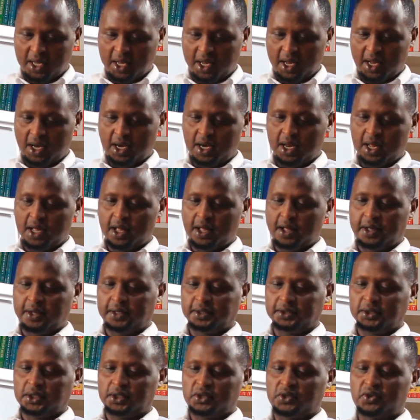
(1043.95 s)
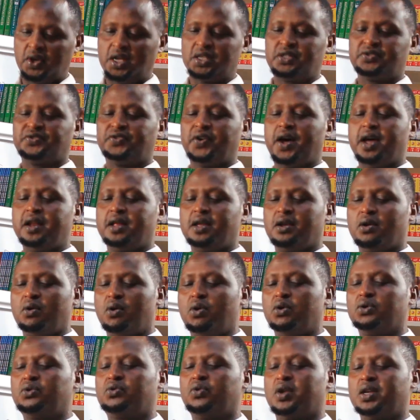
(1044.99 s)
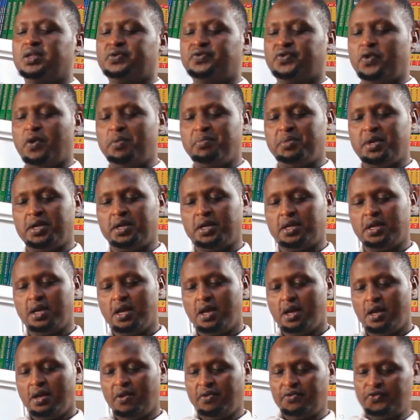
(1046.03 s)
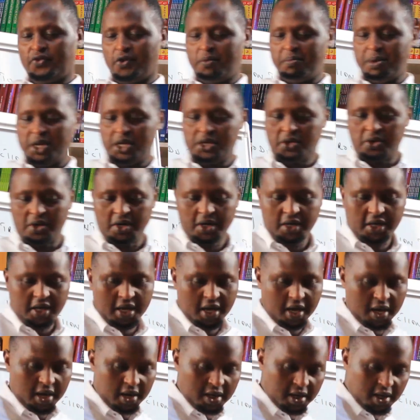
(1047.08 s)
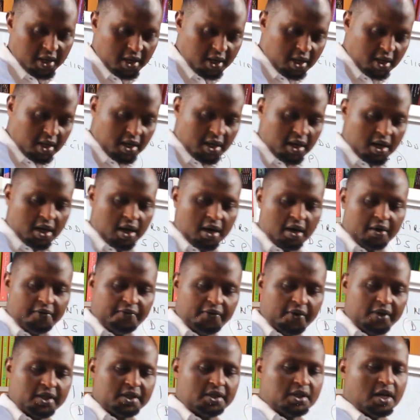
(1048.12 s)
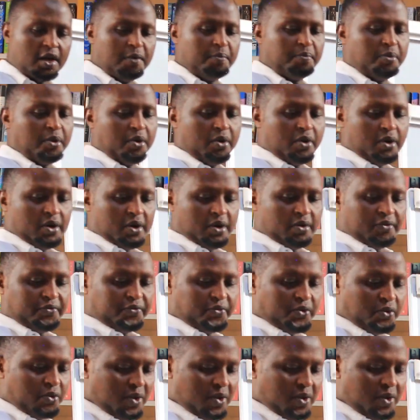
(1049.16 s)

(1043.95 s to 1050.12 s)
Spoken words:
in transferring or transforming information here. For example, if we